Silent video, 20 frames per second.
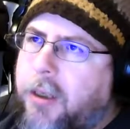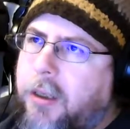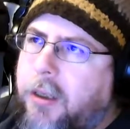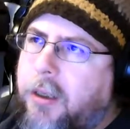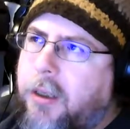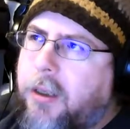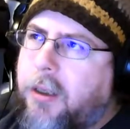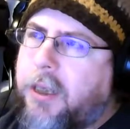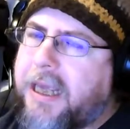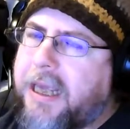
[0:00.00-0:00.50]

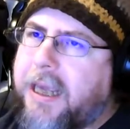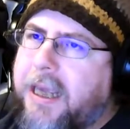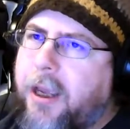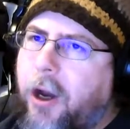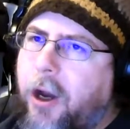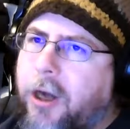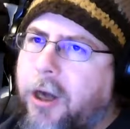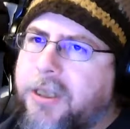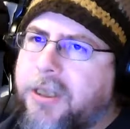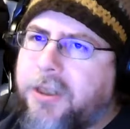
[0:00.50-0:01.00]
he
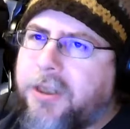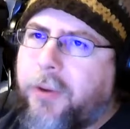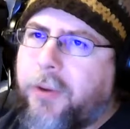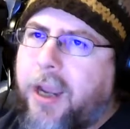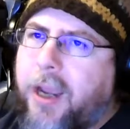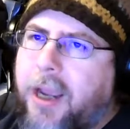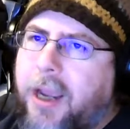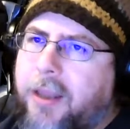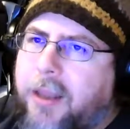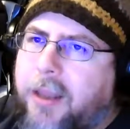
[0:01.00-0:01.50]
also
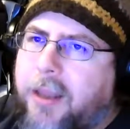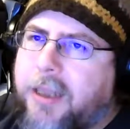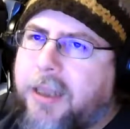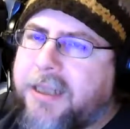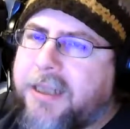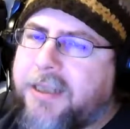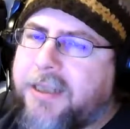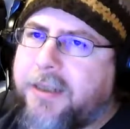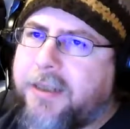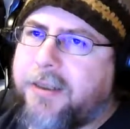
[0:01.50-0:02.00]
had the
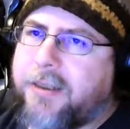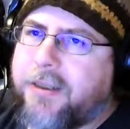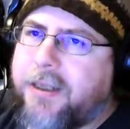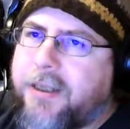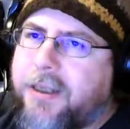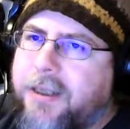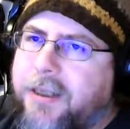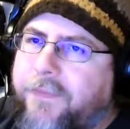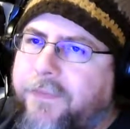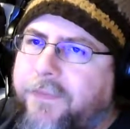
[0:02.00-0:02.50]

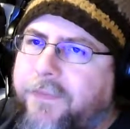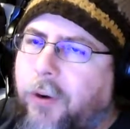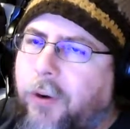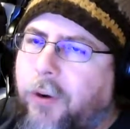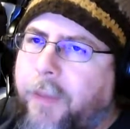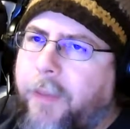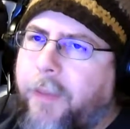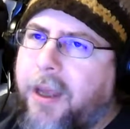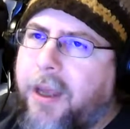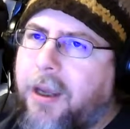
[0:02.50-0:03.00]
6/6
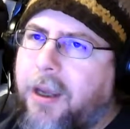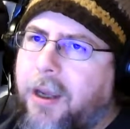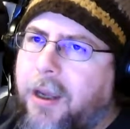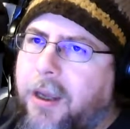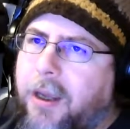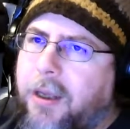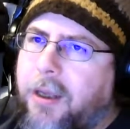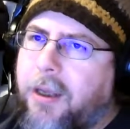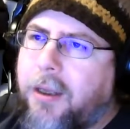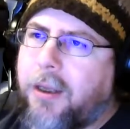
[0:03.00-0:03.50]
4-mana
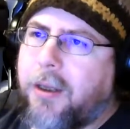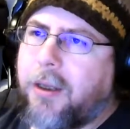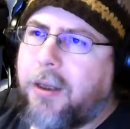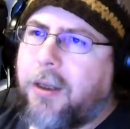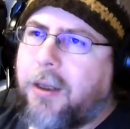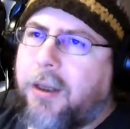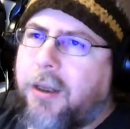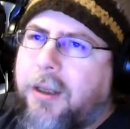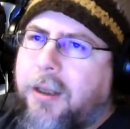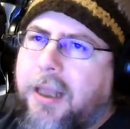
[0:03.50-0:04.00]
guy
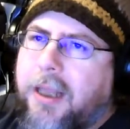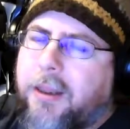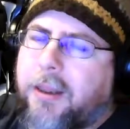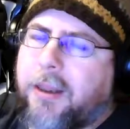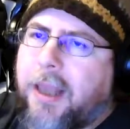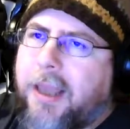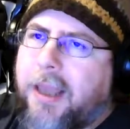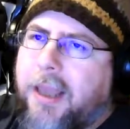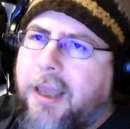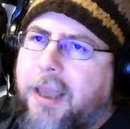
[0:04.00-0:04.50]
that
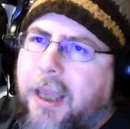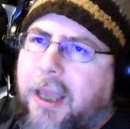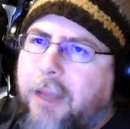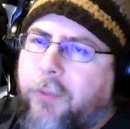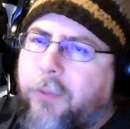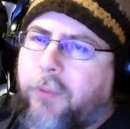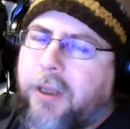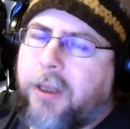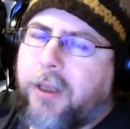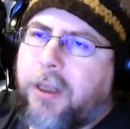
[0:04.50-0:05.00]
they can't
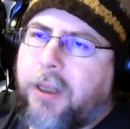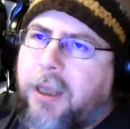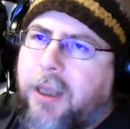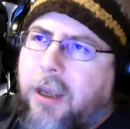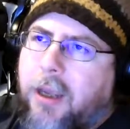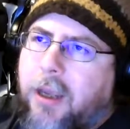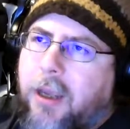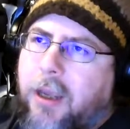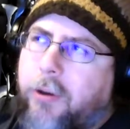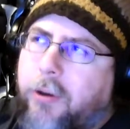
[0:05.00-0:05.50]
win the
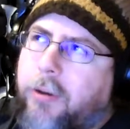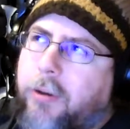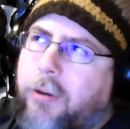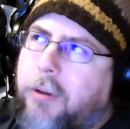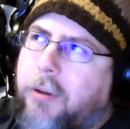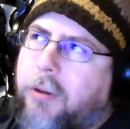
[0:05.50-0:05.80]
game,